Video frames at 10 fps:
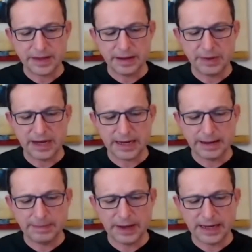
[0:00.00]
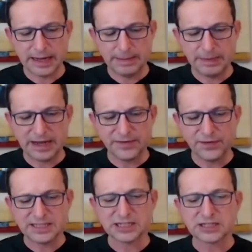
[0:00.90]
But if
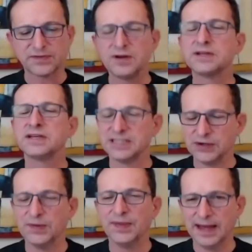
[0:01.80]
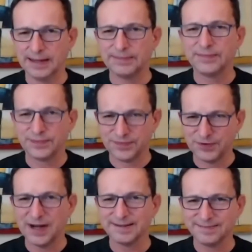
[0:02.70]
we're just focusing on that,
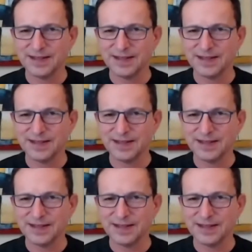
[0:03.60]
right?